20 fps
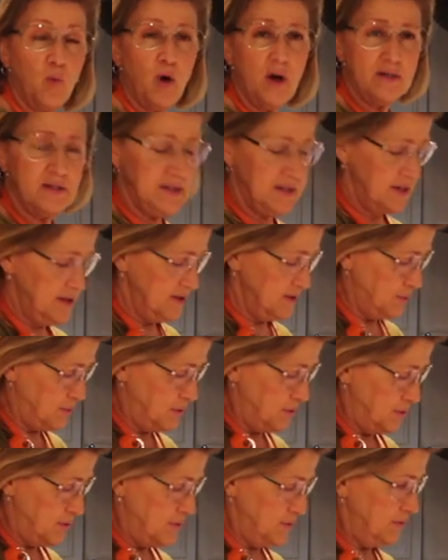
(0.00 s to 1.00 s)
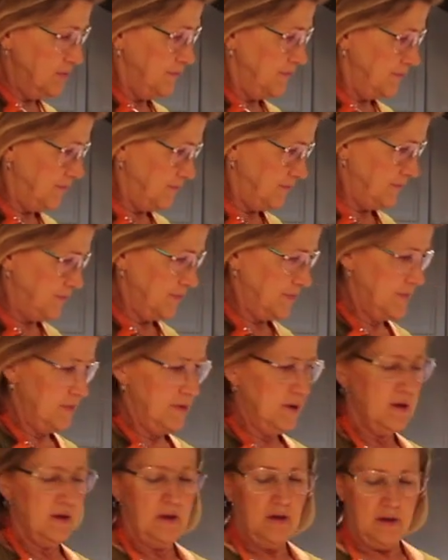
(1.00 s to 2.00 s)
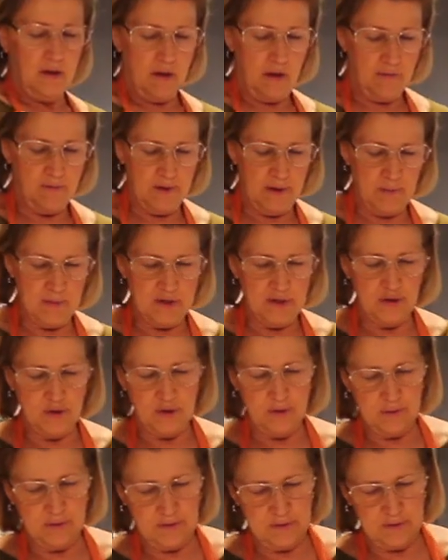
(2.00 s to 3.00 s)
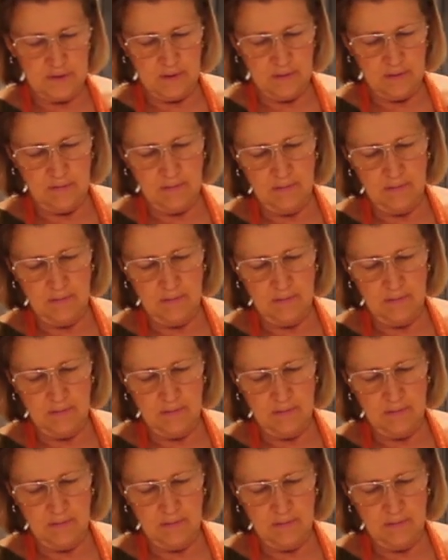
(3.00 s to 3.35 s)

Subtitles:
1 teaspoon of lemon juice.